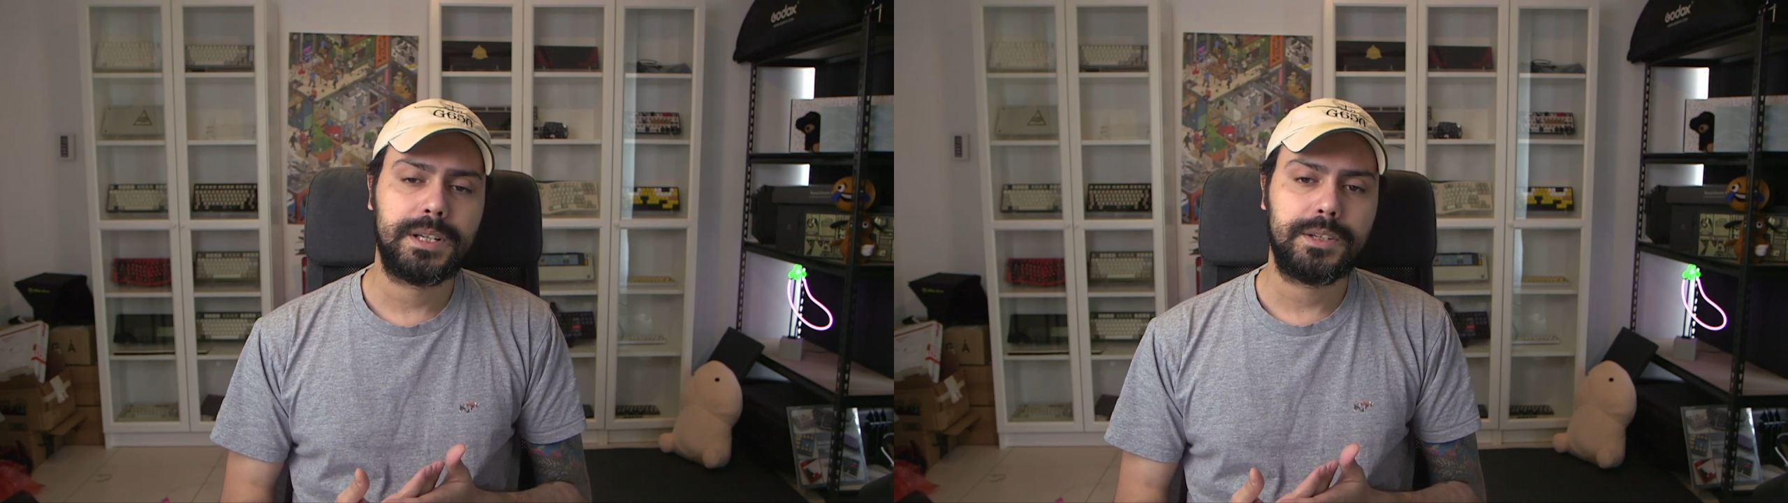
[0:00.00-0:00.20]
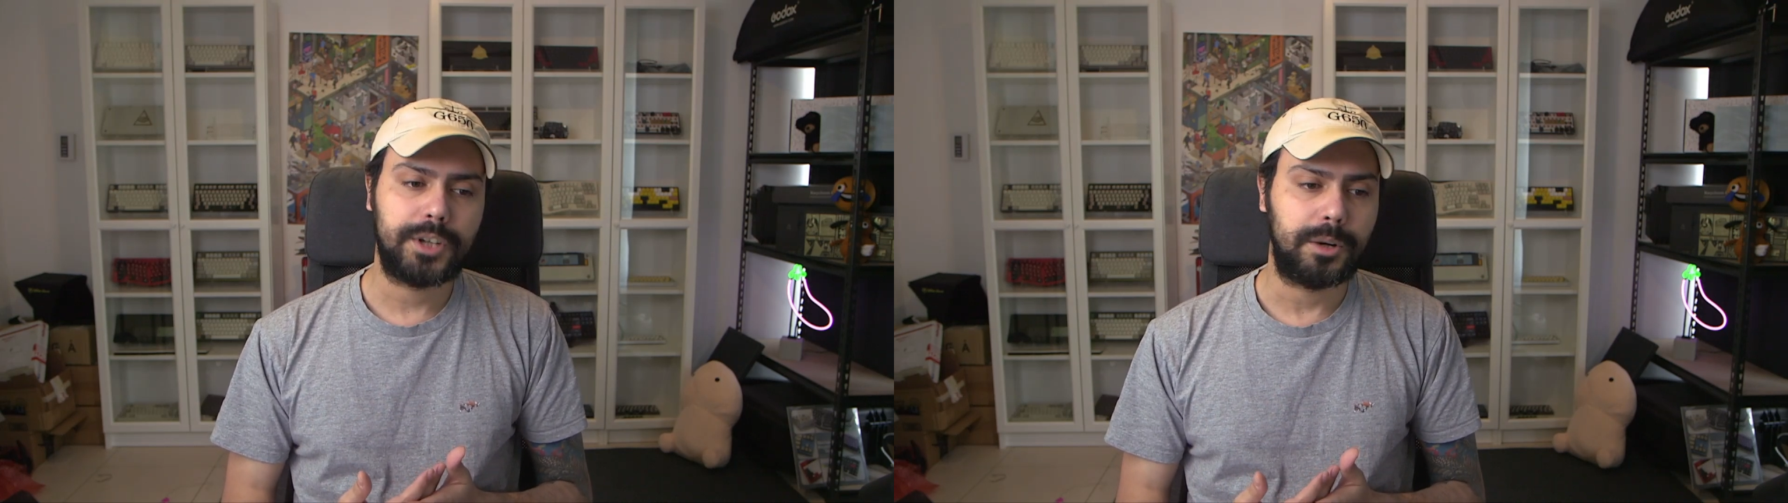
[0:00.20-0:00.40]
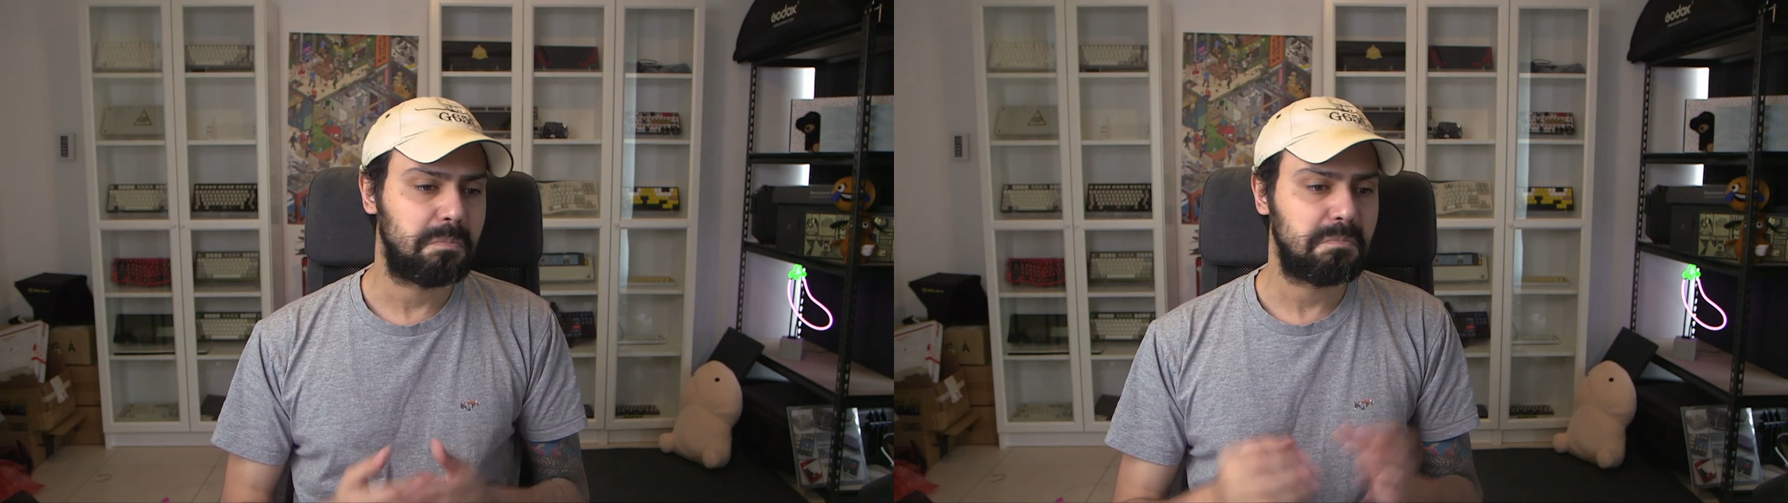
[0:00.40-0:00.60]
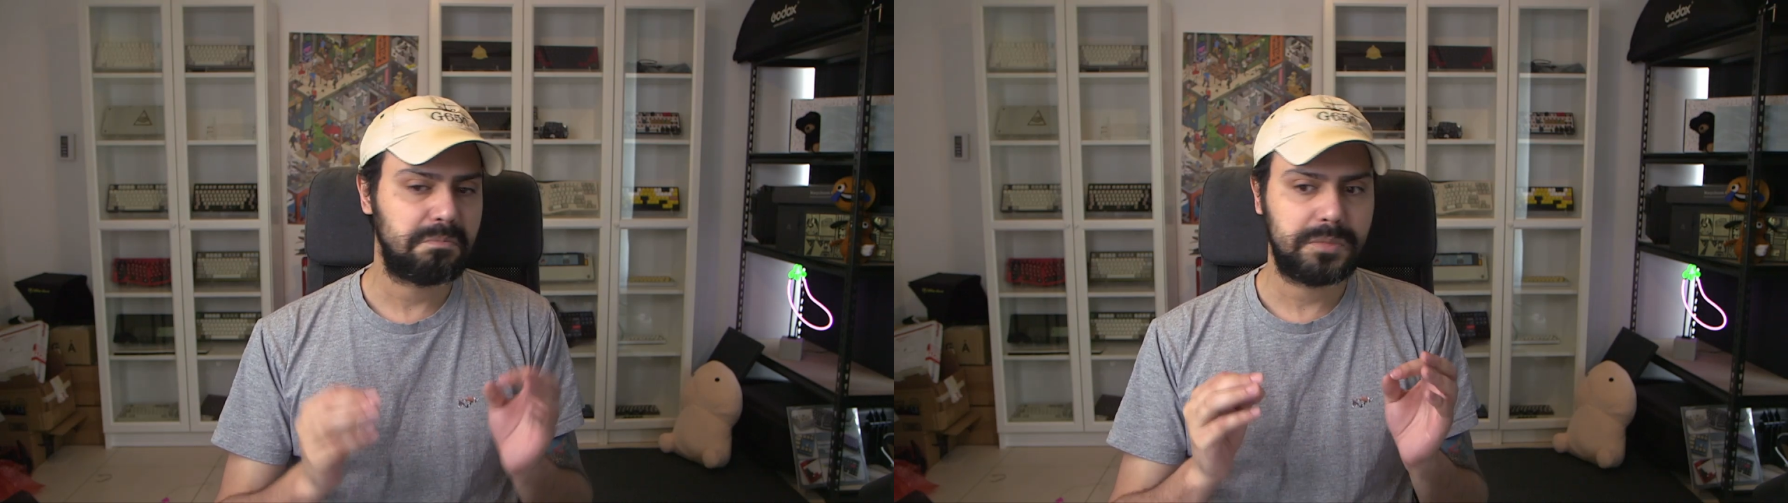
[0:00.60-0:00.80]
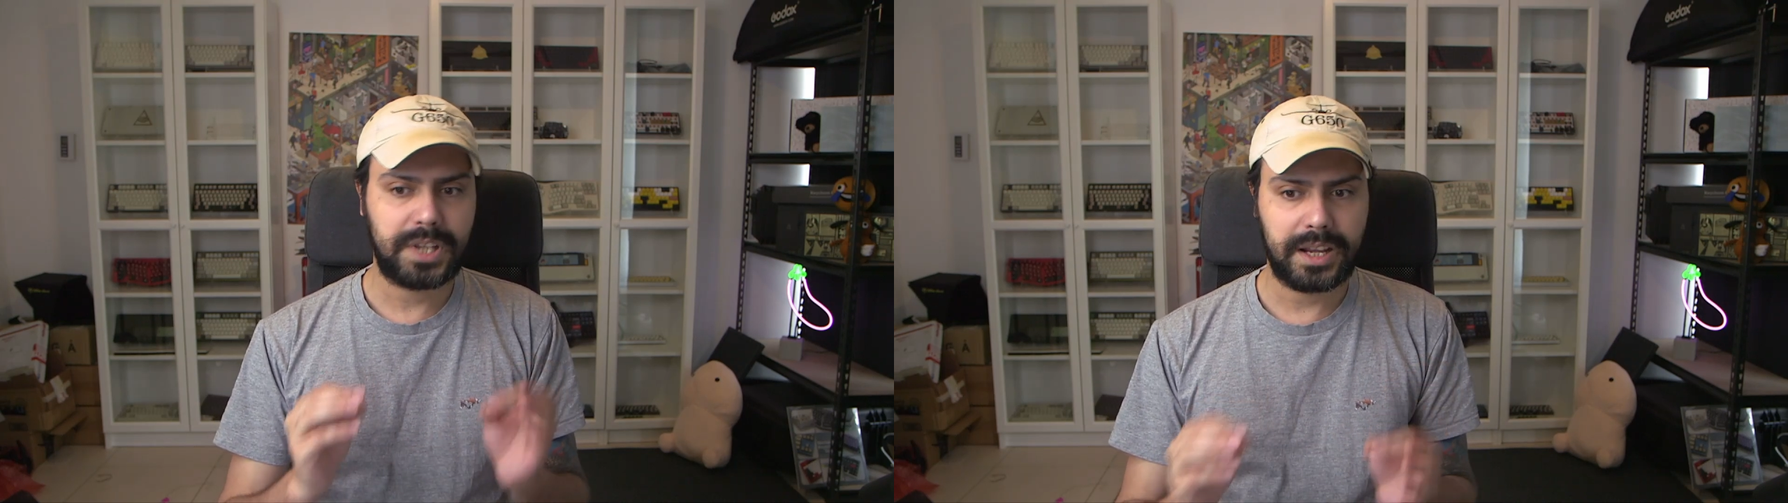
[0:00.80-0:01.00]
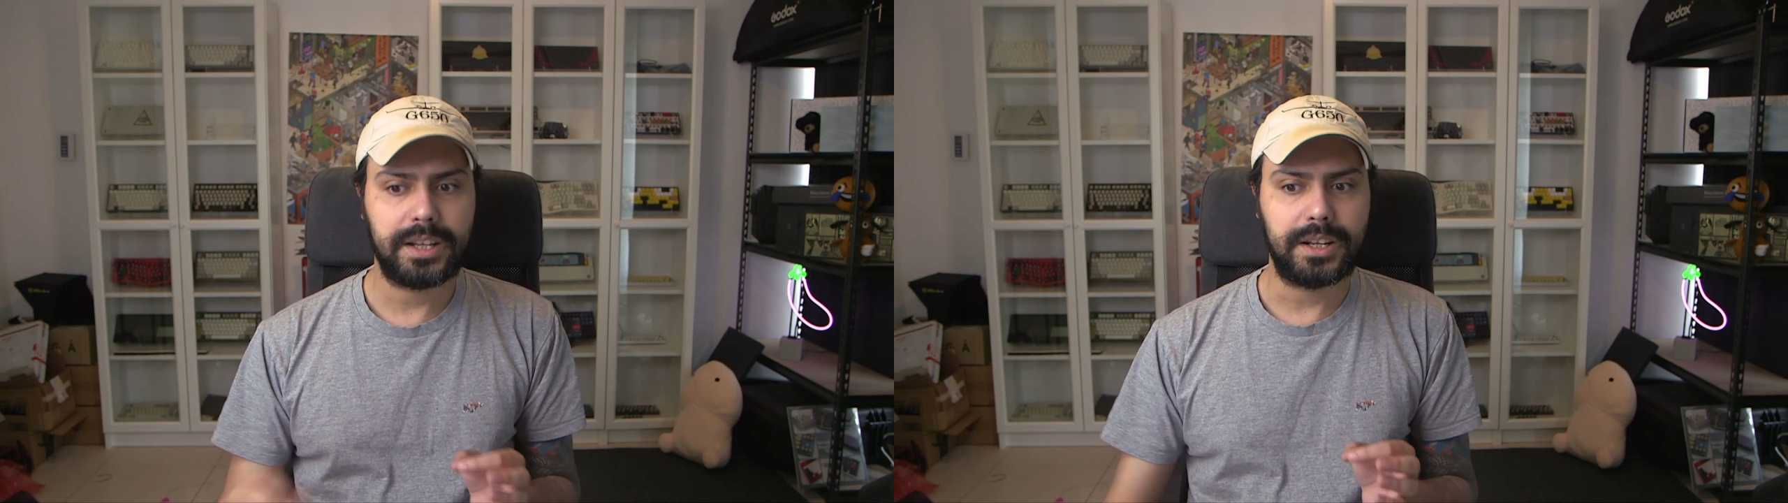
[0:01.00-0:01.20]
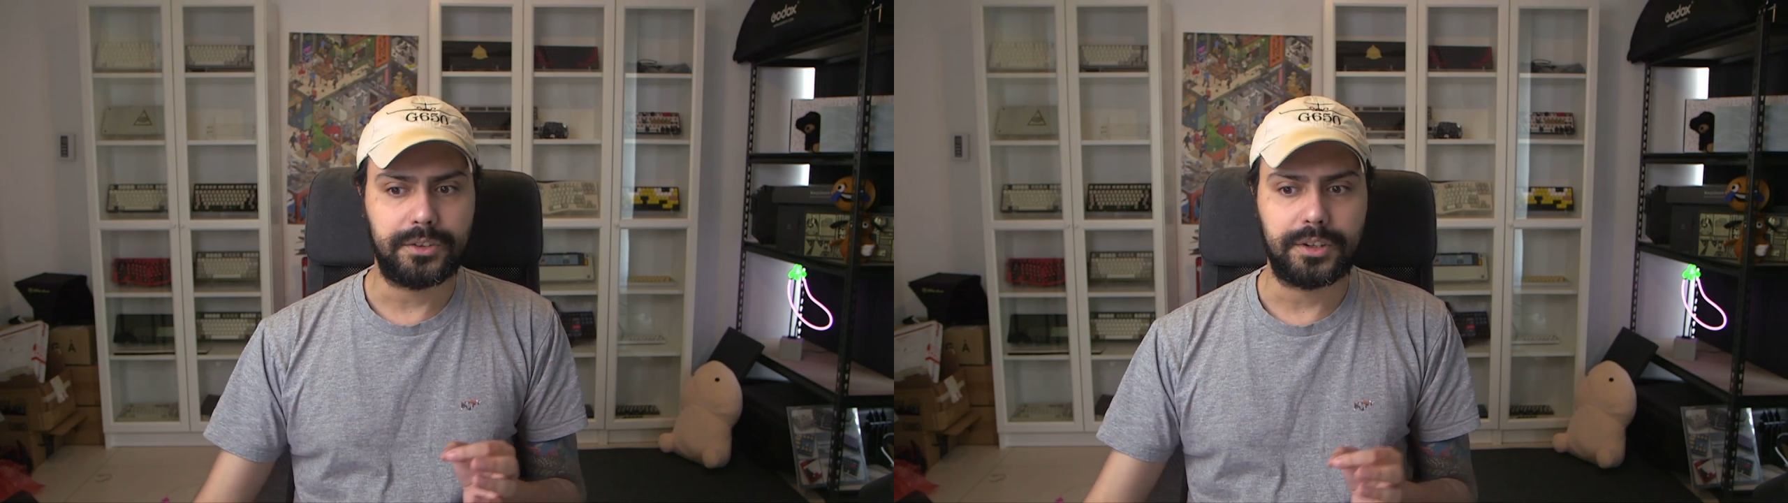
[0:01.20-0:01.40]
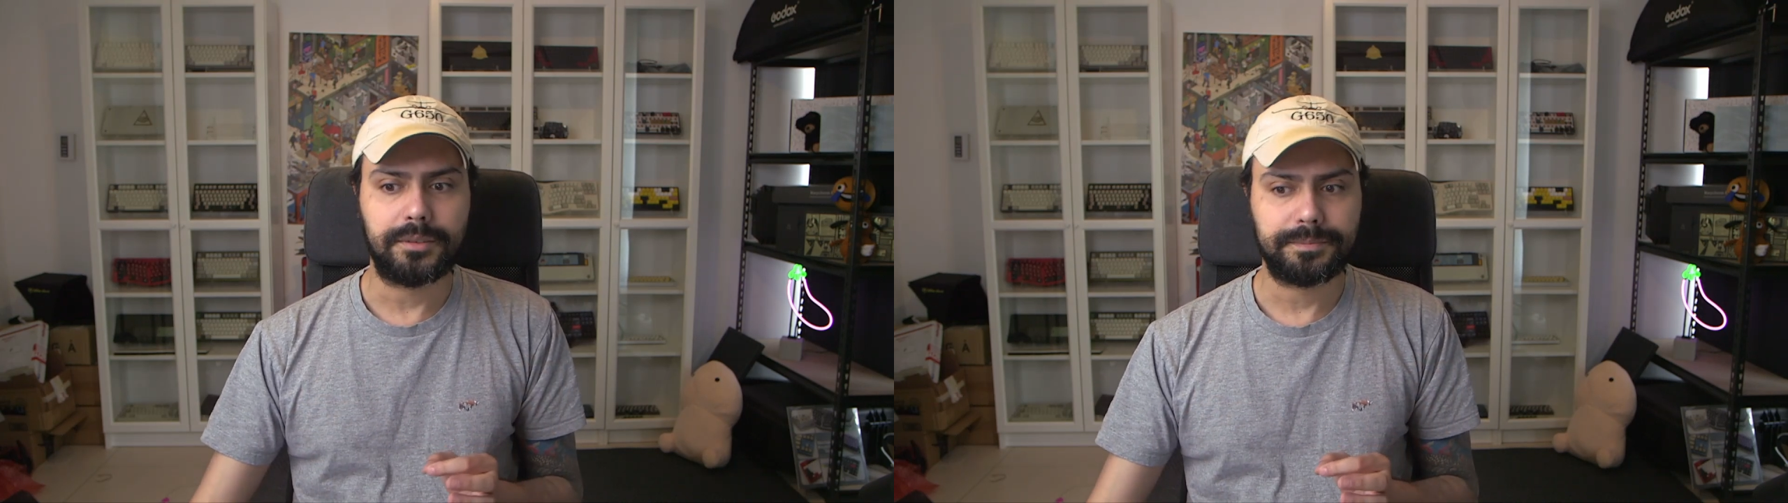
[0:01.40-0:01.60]
So take it
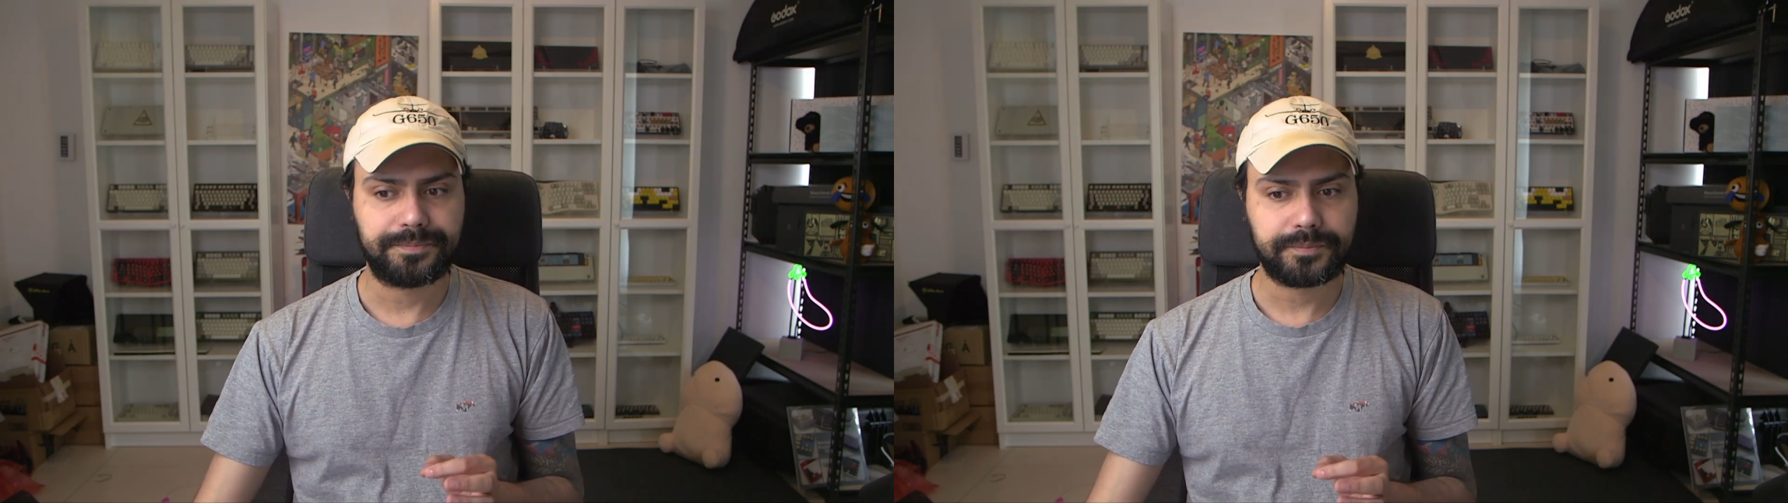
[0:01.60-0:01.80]
easy.